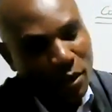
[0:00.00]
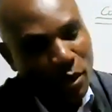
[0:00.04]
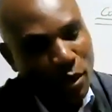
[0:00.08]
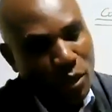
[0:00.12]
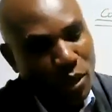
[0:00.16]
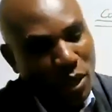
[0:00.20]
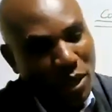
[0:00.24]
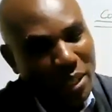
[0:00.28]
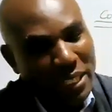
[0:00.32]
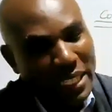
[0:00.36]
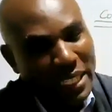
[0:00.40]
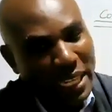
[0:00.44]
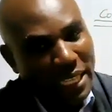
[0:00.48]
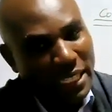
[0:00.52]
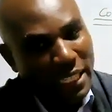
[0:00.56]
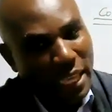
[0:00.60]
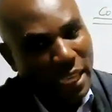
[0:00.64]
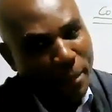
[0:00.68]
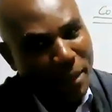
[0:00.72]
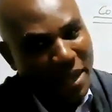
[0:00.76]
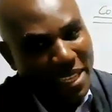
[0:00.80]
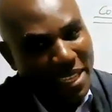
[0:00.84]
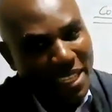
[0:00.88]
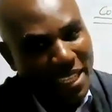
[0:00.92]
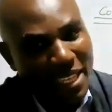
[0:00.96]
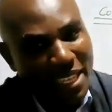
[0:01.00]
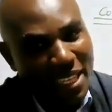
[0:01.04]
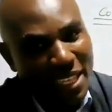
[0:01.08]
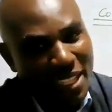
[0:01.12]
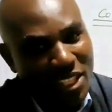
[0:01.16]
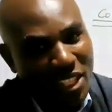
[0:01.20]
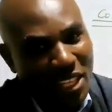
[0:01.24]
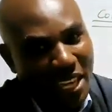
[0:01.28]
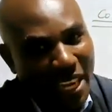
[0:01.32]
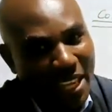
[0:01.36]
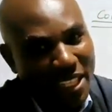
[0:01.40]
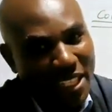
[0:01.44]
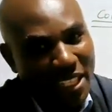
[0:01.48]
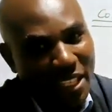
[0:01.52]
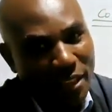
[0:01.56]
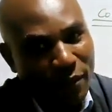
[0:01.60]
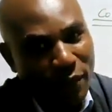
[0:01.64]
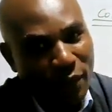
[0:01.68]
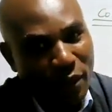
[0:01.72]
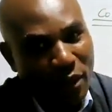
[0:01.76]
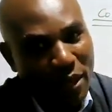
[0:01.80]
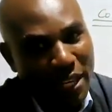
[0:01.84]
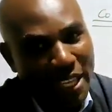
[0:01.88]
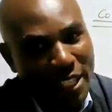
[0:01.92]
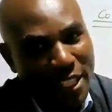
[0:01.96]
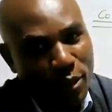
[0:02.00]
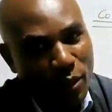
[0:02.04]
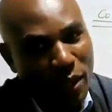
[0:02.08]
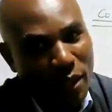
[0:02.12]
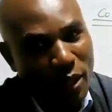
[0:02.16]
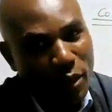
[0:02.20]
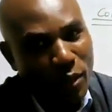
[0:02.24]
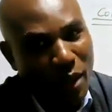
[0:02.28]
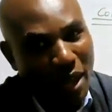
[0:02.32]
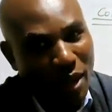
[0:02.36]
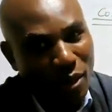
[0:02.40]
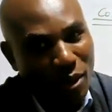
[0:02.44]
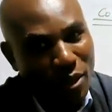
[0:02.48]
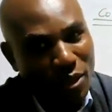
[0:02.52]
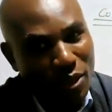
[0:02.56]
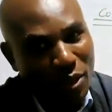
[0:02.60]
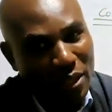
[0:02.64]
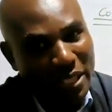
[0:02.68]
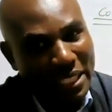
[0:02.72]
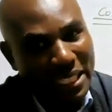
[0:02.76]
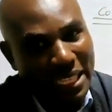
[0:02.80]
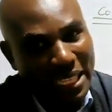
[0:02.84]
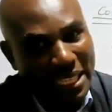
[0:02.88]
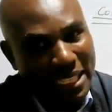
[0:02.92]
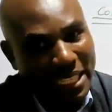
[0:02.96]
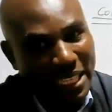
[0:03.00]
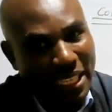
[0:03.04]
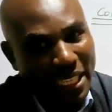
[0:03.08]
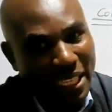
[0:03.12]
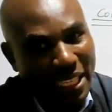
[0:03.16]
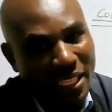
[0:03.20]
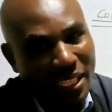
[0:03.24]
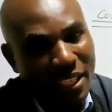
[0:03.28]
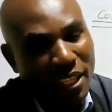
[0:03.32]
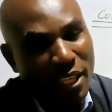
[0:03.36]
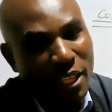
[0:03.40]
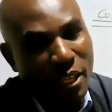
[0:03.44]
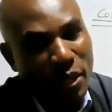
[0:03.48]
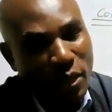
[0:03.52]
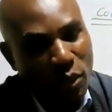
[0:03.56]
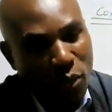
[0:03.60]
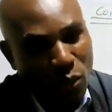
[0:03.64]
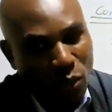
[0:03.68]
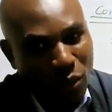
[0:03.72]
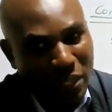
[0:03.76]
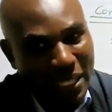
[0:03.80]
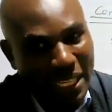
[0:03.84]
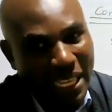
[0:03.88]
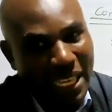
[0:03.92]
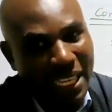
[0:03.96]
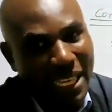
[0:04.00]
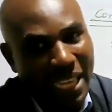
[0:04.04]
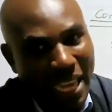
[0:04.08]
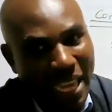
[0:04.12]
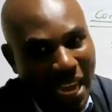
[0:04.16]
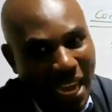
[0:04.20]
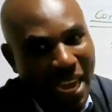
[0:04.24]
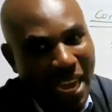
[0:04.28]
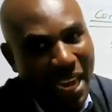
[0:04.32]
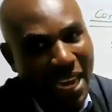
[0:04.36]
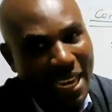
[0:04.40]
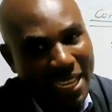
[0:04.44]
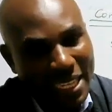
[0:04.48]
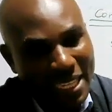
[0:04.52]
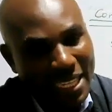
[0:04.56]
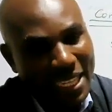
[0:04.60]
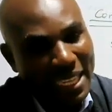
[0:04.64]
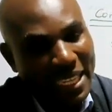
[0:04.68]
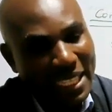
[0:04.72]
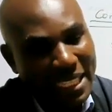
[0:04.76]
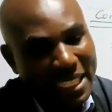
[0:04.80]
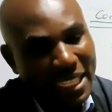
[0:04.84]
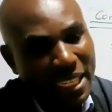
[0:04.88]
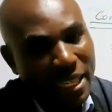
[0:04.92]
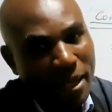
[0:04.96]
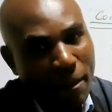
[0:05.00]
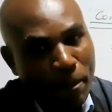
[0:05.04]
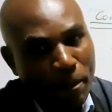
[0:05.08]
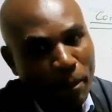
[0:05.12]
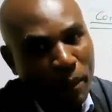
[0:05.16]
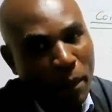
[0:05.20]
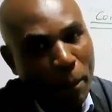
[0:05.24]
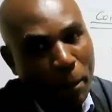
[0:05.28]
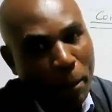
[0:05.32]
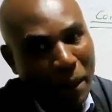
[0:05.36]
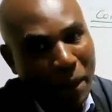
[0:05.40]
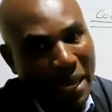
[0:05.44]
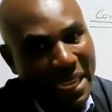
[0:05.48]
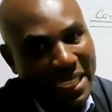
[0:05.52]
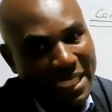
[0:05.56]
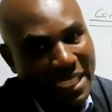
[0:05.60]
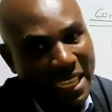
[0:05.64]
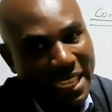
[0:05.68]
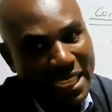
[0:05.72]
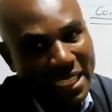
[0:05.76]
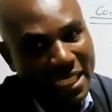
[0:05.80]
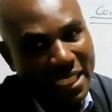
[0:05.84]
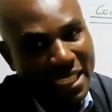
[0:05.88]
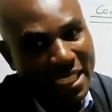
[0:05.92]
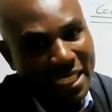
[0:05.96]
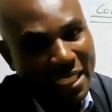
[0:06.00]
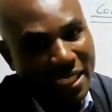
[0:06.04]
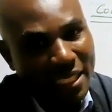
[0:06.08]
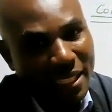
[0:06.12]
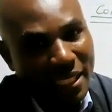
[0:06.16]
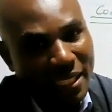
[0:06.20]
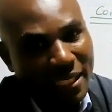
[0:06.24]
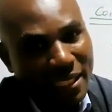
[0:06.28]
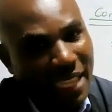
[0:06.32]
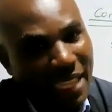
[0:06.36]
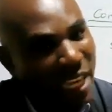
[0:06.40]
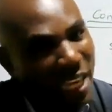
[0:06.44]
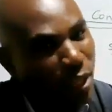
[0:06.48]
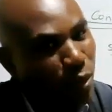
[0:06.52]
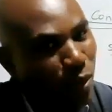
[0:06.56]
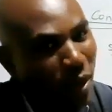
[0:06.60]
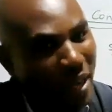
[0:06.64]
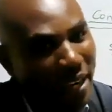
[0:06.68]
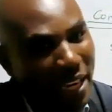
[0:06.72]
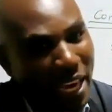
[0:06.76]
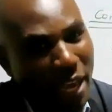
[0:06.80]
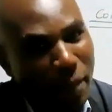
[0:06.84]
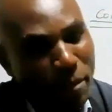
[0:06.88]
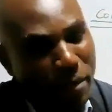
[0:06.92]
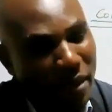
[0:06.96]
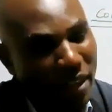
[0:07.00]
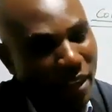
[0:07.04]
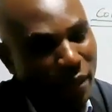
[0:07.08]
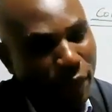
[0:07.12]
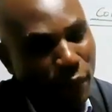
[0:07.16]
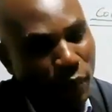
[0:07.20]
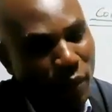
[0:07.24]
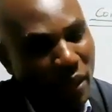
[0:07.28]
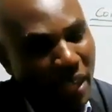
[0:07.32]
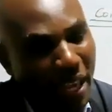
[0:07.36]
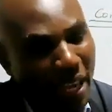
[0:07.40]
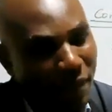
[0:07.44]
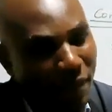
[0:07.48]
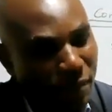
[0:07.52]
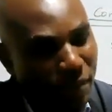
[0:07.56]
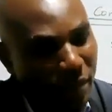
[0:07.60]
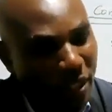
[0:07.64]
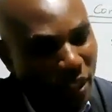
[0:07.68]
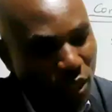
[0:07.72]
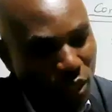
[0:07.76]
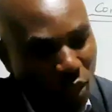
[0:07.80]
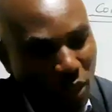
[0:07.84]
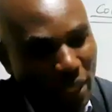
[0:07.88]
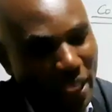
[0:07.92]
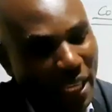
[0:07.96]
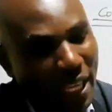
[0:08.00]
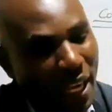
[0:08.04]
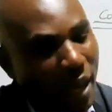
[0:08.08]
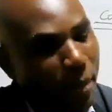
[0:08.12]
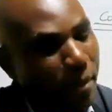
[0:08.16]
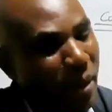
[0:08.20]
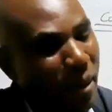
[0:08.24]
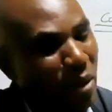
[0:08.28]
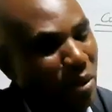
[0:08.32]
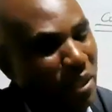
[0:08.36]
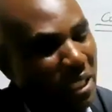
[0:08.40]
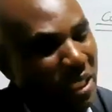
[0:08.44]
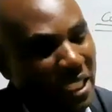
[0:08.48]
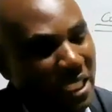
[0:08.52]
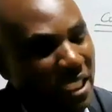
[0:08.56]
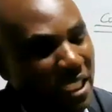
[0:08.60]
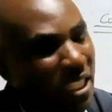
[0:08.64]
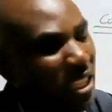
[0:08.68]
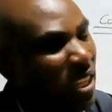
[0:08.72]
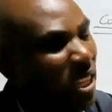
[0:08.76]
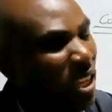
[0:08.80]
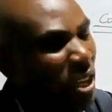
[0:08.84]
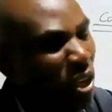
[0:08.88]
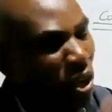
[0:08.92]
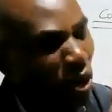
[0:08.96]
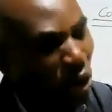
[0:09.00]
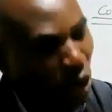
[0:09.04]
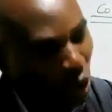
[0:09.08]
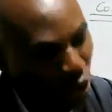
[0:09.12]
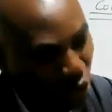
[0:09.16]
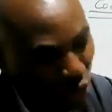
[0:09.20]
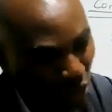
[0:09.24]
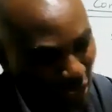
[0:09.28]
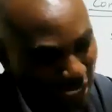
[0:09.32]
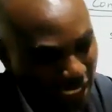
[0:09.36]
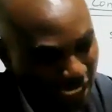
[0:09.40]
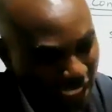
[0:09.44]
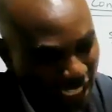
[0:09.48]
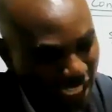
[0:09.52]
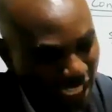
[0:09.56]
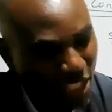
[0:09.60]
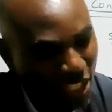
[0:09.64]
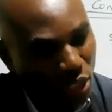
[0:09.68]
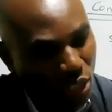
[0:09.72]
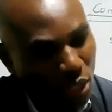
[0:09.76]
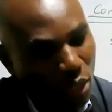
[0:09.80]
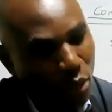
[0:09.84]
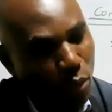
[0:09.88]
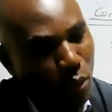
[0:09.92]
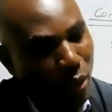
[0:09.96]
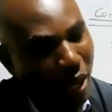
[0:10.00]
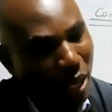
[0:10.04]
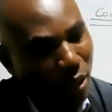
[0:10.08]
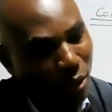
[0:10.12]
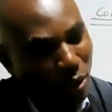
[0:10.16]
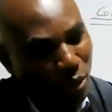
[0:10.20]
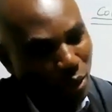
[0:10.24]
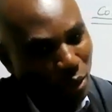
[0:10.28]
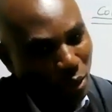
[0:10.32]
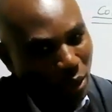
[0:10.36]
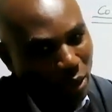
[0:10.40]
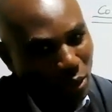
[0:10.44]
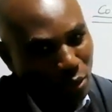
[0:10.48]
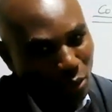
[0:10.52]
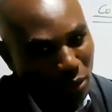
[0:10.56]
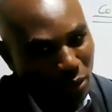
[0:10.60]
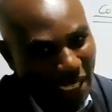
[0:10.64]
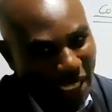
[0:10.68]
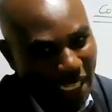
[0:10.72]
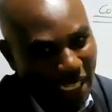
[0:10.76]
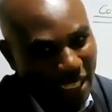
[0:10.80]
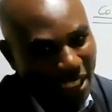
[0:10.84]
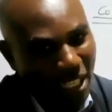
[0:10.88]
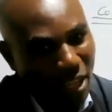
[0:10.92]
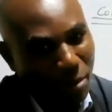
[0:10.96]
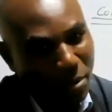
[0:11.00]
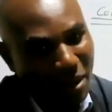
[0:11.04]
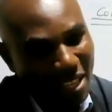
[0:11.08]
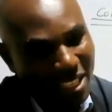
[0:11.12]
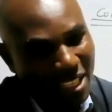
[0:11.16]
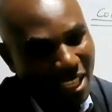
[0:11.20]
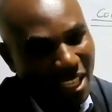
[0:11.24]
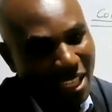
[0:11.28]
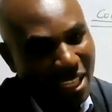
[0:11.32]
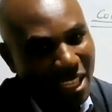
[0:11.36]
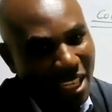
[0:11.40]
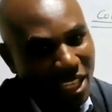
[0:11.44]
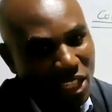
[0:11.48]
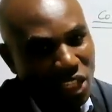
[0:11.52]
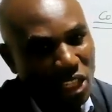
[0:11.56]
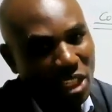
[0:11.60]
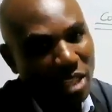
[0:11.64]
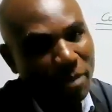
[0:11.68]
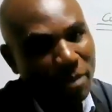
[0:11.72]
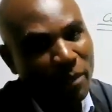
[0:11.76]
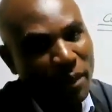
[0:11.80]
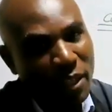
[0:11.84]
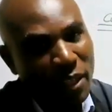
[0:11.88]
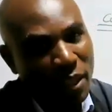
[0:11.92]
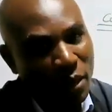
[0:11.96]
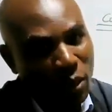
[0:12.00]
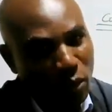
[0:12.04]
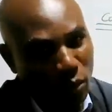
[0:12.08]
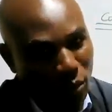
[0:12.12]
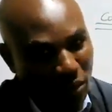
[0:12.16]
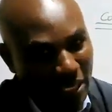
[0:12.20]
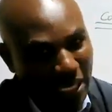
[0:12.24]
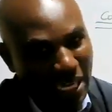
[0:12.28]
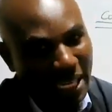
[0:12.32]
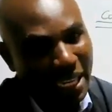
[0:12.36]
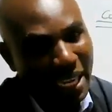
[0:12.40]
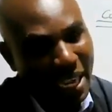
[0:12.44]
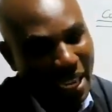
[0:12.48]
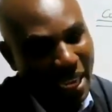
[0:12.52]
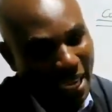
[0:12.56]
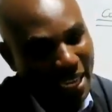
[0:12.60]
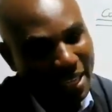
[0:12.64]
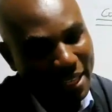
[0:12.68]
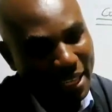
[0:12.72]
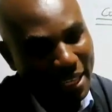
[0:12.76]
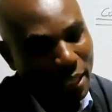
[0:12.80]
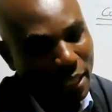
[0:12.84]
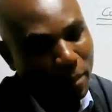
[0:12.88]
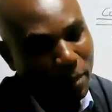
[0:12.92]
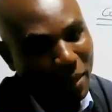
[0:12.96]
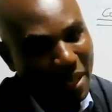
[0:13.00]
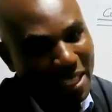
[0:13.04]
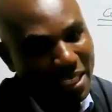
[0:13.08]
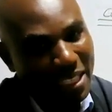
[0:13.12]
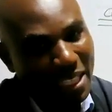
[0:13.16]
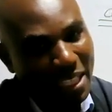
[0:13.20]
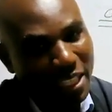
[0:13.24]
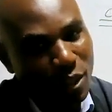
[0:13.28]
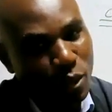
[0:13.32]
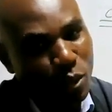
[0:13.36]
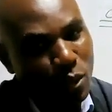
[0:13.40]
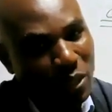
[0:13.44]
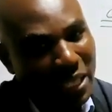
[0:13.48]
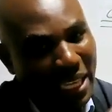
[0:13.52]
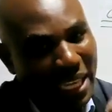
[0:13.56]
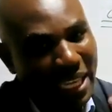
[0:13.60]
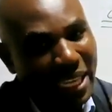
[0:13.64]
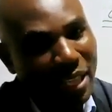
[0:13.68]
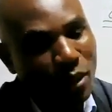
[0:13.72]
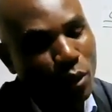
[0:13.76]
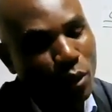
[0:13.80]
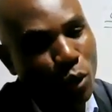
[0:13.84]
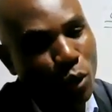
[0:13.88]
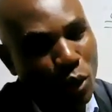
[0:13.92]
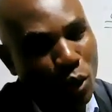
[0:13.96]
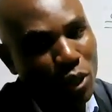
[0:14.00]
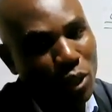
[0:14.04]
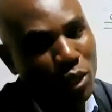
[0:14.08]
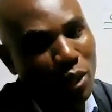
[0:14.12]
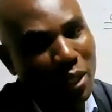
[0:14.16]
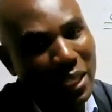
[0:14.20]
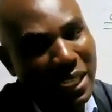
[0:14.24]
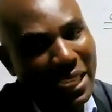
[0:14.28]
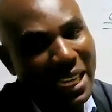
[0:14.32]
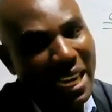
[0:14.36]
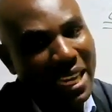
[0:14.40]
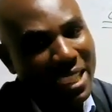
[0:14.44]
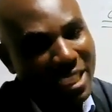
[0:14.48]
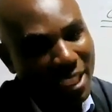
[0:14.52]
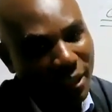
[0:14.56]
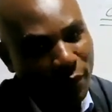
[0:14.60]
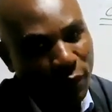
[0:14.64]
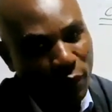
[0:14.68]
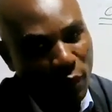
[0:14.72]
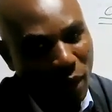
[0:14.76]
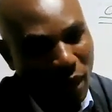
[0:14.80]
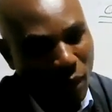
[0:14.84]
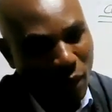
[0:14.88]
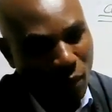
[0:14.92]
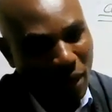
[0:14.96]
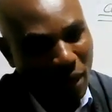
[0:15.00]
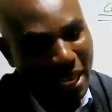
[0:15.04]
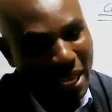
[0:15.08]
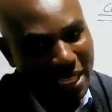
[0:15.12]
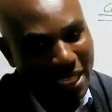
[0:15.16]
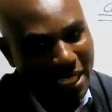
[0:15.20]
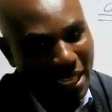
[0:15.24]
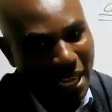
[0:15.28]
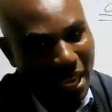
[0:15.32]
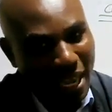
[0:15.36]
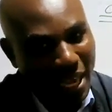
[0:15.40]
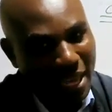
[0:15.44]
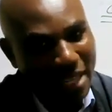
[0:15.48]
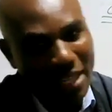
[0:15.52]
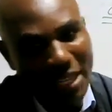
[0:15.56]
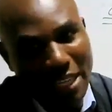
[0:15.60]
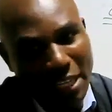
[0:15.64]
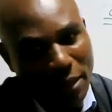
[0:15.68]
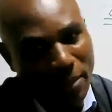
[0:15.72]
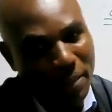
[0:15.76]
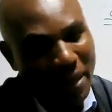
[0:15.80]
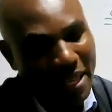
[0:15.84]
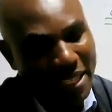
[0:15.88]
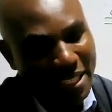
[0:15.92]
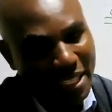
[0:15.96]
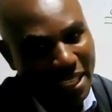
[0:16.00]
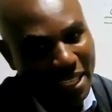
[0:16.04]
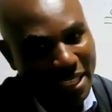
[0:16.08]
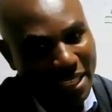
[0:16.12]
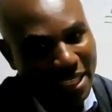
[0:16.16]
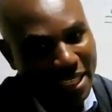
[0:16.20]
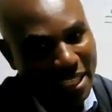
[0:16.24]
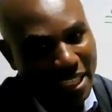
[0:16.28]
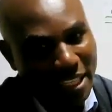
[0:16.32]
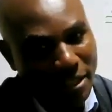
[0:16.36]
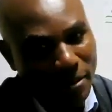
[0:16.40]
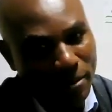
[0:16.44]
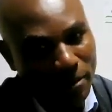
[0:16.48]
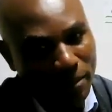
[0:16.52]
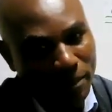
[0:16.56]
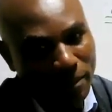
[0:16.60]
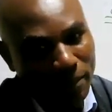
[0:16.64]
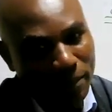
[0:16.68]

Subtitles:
You don't take the percentage kindly, Florence, when you are consolidating, you take 100%. That one, I believe we have been talking about it. Consolidation, you are not going to take the percentage, you take 100%. You consolidate as if you acquired 100%.